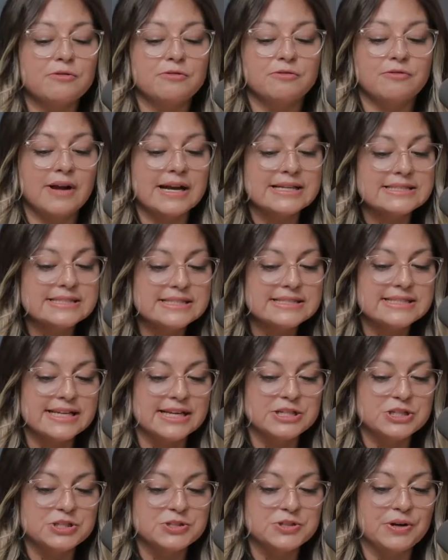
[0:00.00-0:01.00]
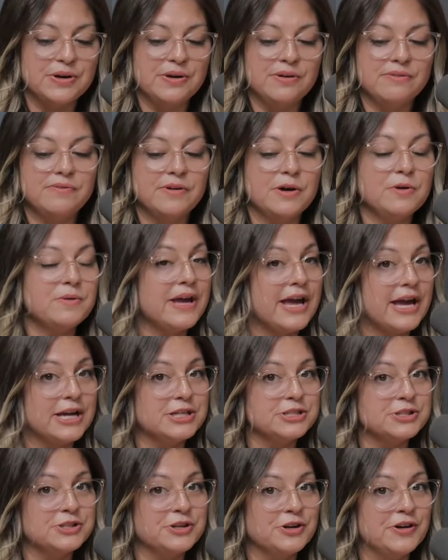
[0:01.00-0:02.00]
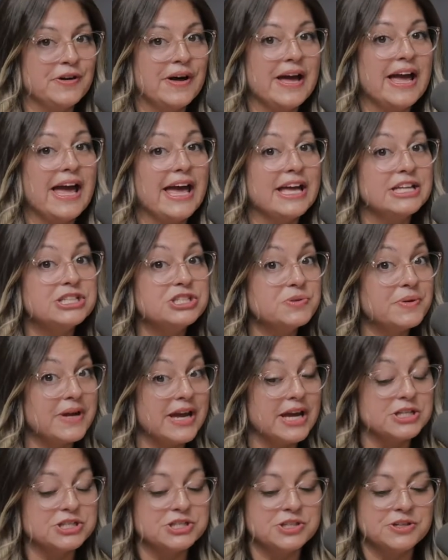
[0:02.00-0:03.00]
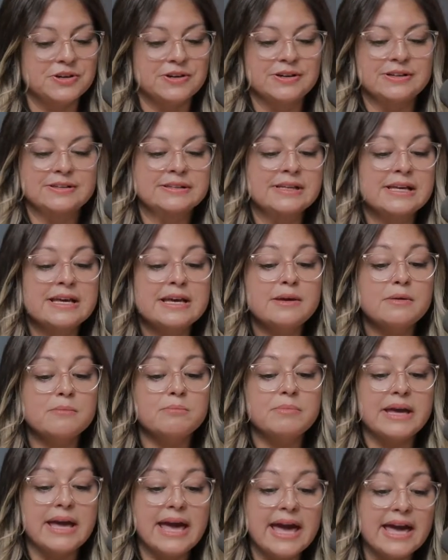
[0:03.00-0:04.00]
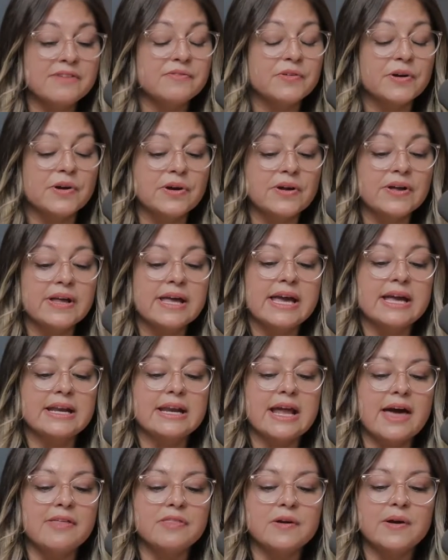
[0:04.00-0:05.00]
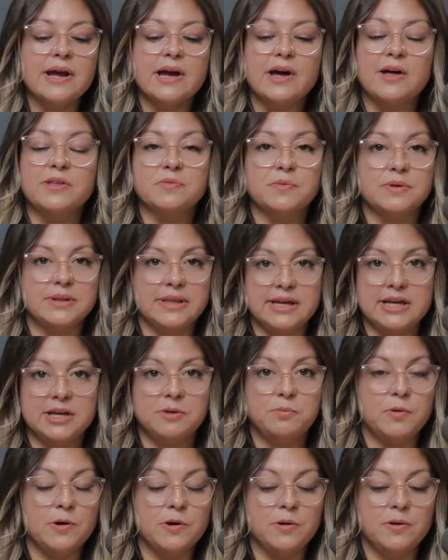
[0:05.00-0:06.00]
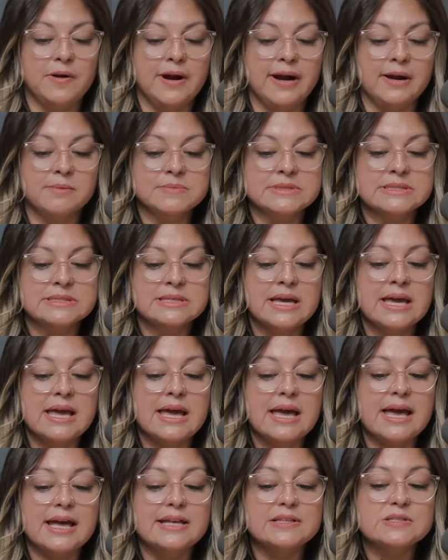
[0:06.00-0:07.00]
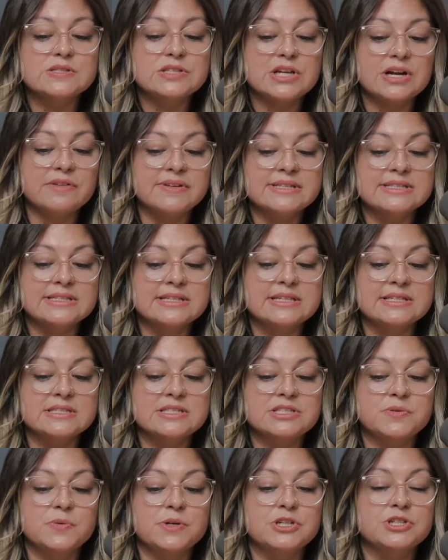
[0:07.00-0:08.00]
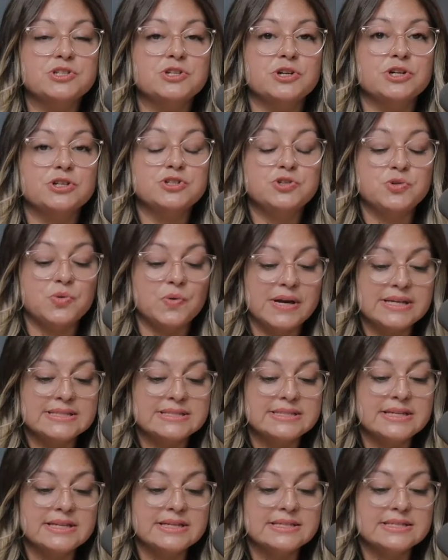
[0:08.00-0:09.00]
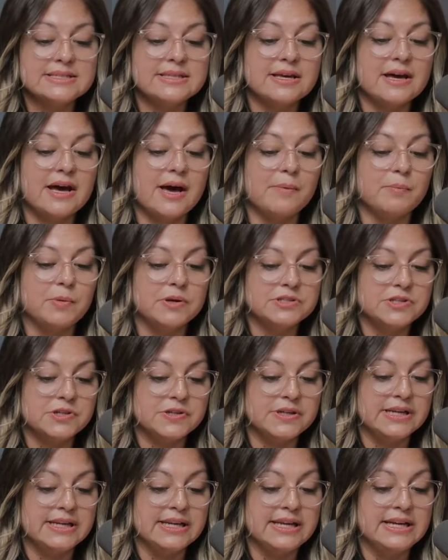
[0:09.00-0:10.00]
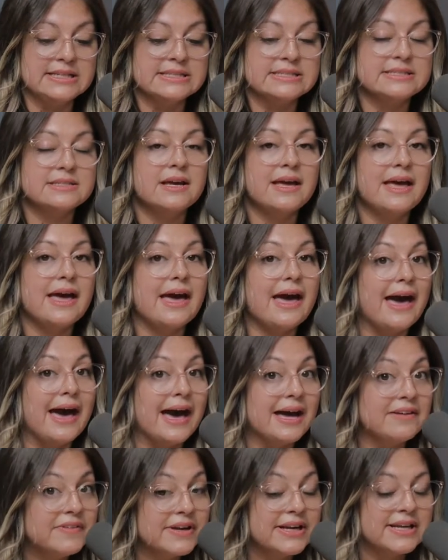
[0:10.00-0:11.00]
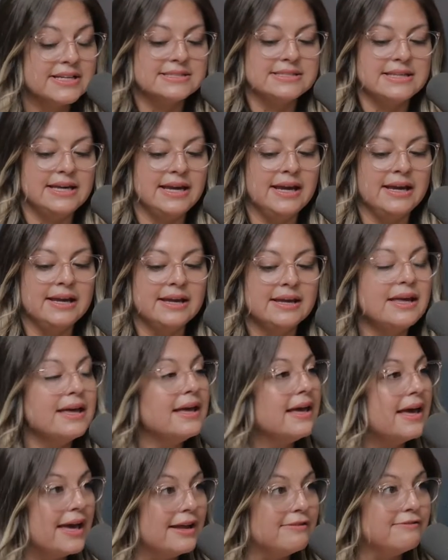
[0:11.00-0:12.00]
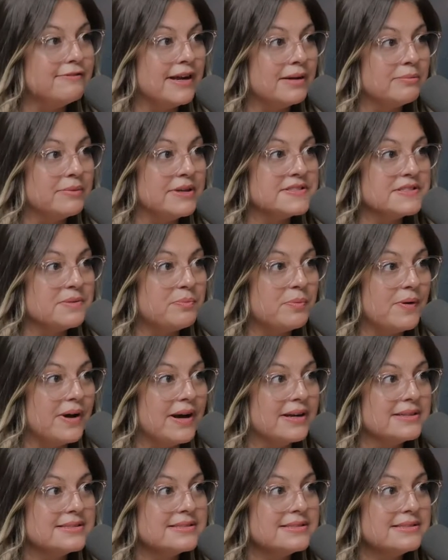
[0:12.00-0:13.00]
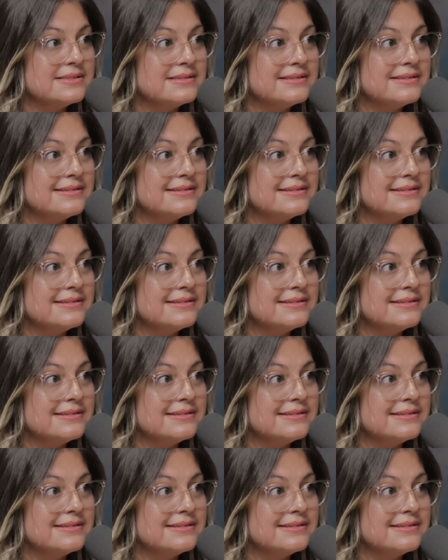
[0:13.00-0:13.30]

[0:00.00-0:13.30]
residential, vocational, educational, behavioral, and other health-related programs and services to ensure choices, opportunities, advocacy, and family supports.